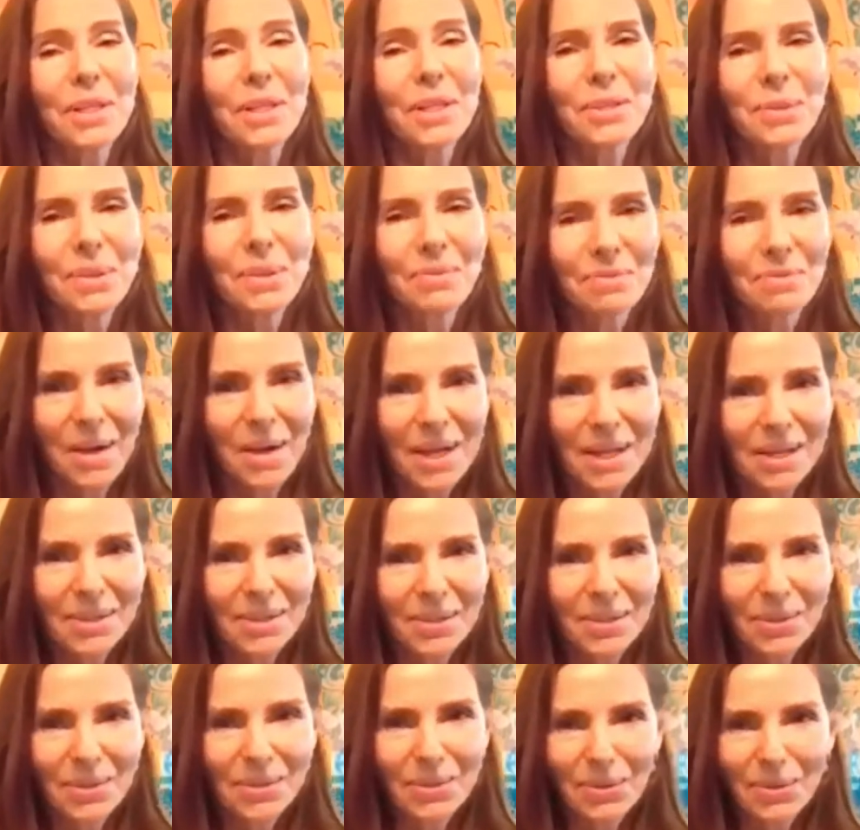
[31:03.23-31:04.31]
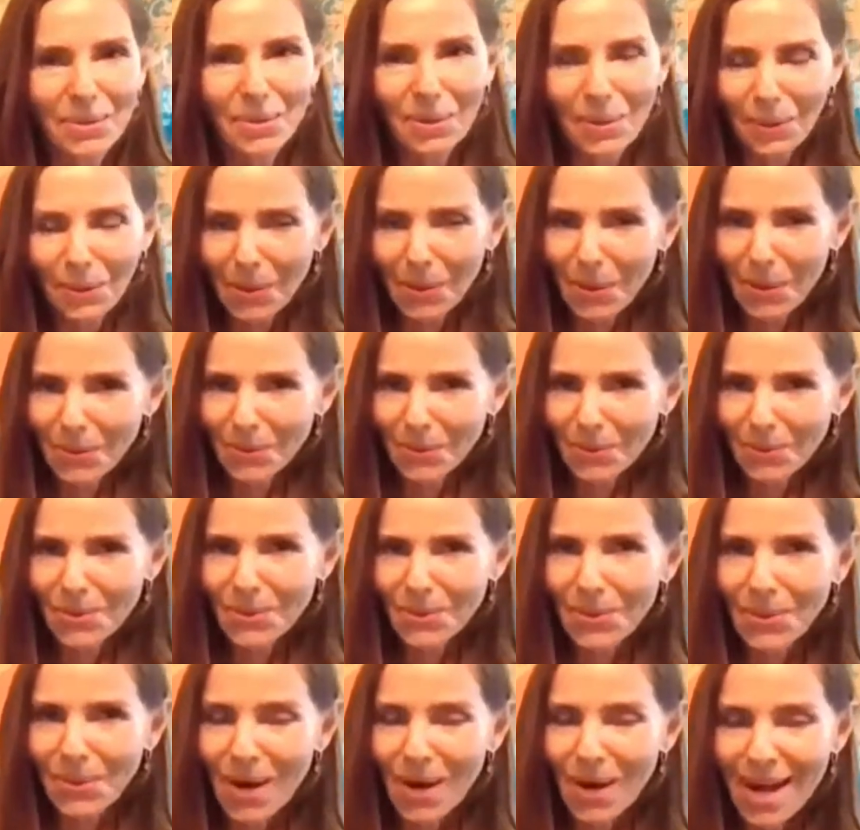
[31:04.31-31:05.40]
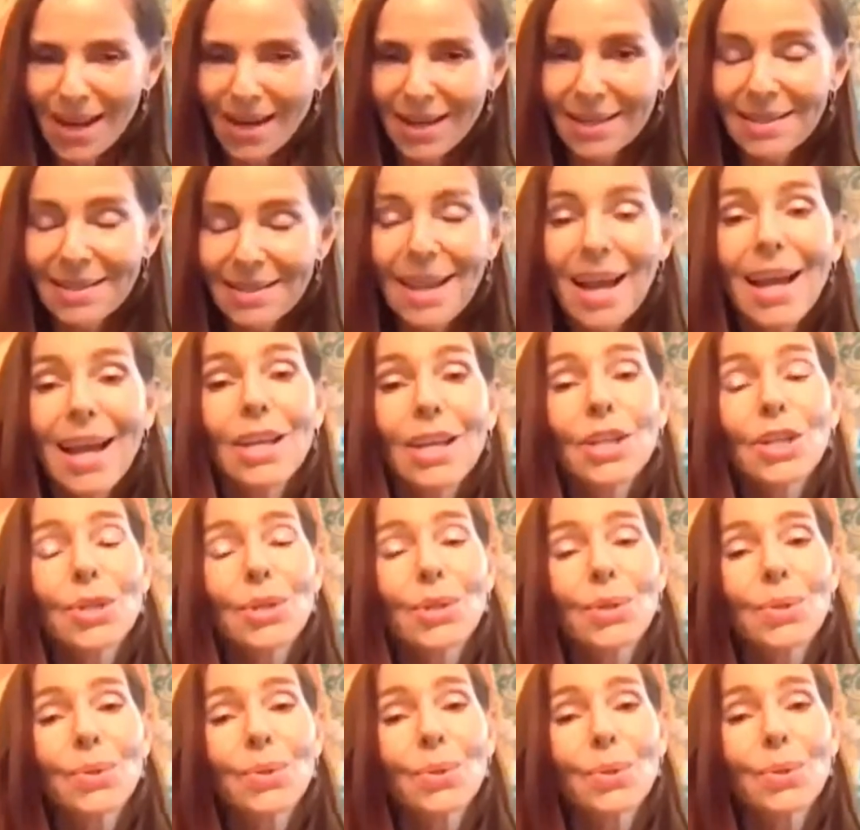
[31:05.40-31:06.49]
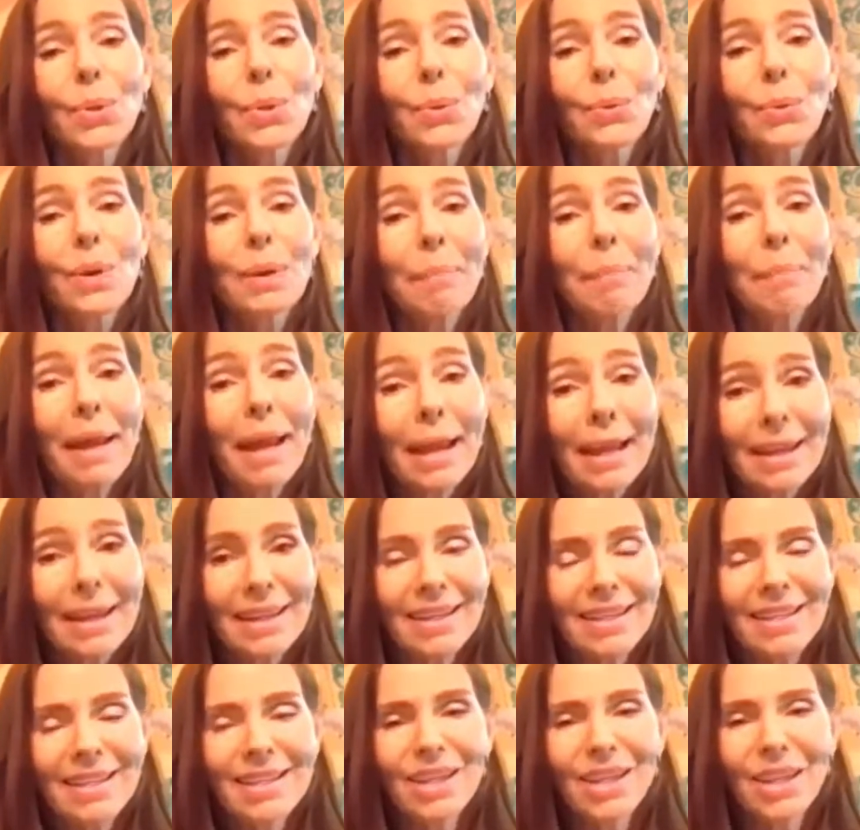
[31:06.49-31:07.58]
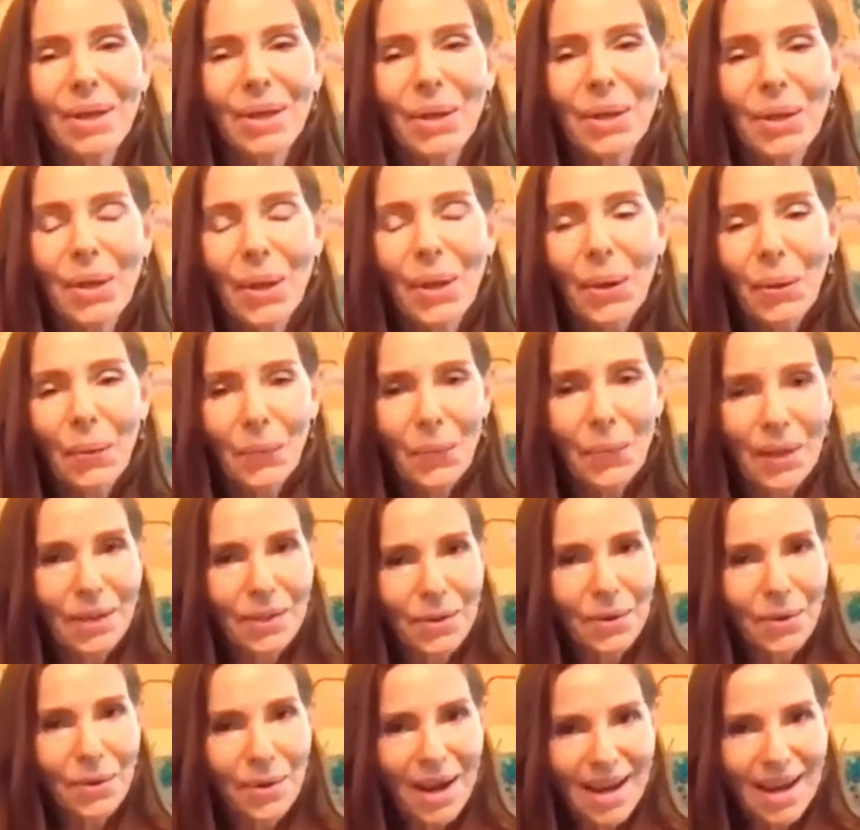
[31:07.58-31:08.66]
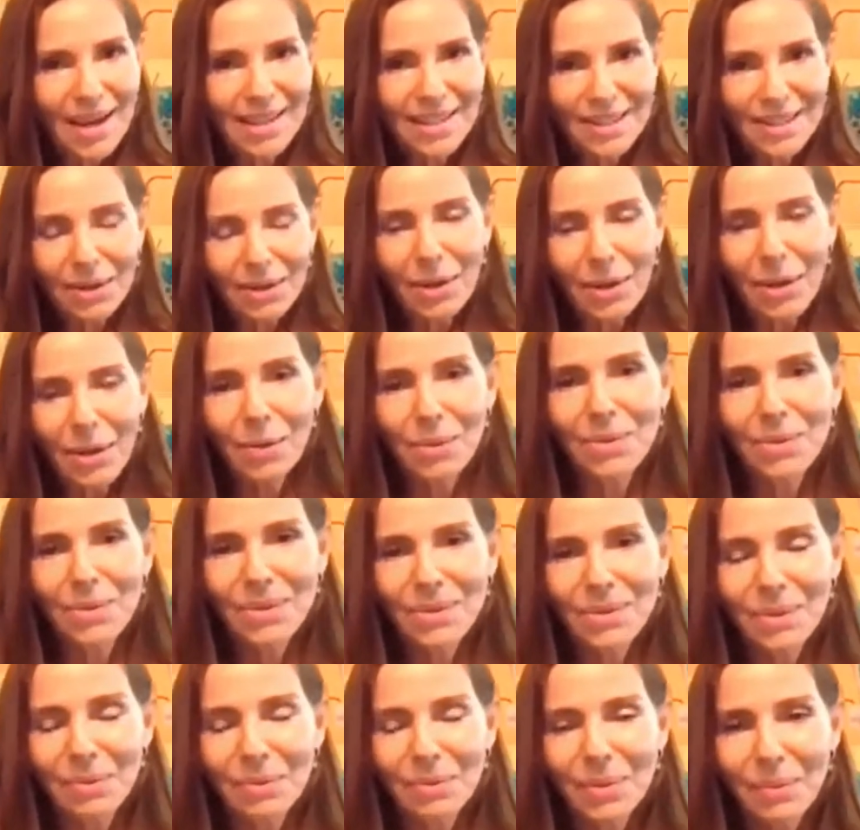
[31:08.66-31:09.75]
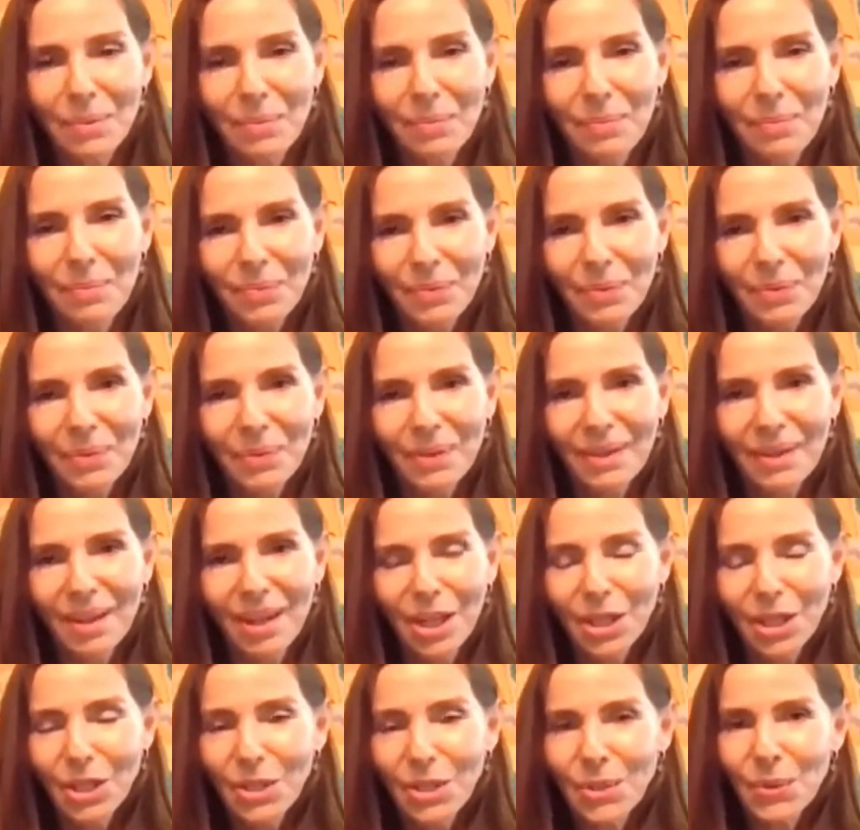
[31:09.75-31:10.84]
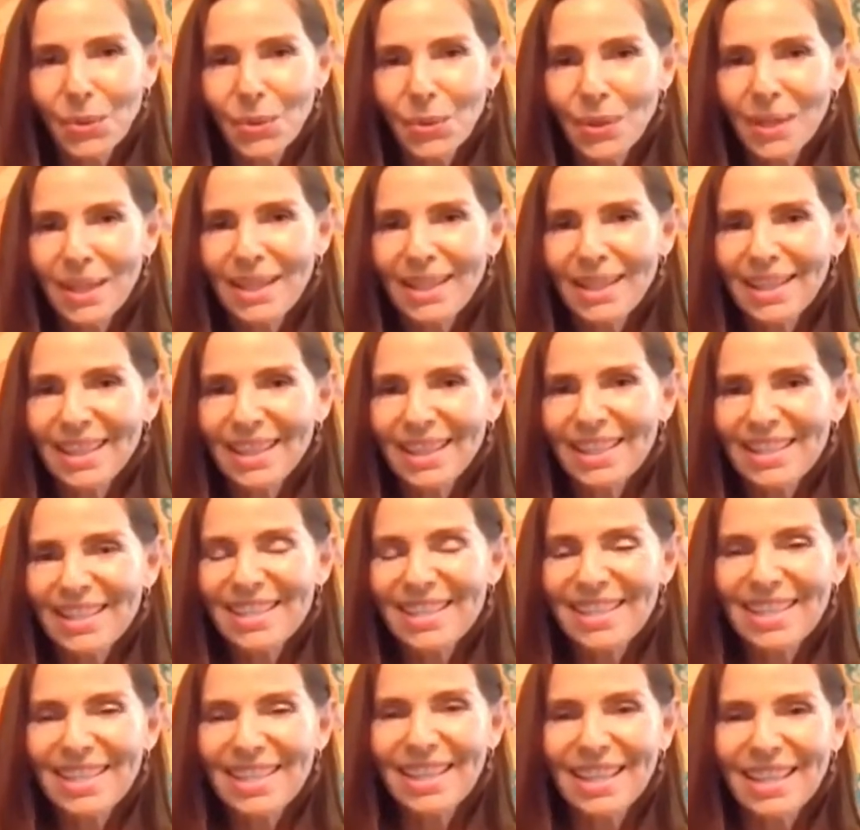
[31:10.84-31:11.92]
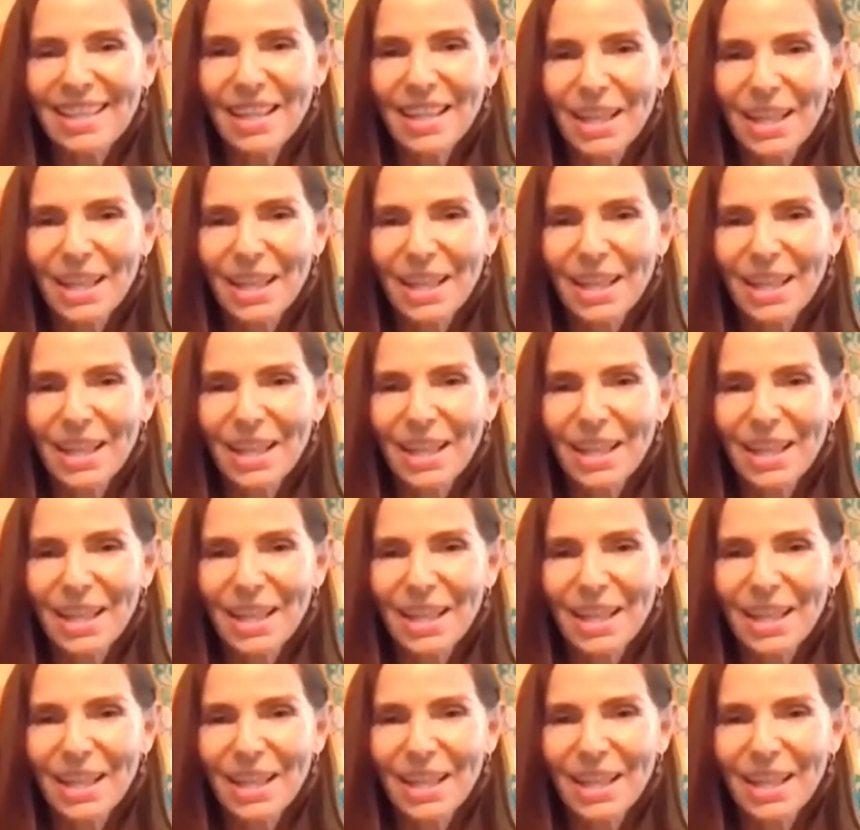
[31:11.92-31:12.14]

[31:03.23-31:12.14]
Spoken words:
going to invite you to close your eyes and to remain with your eyes closed during this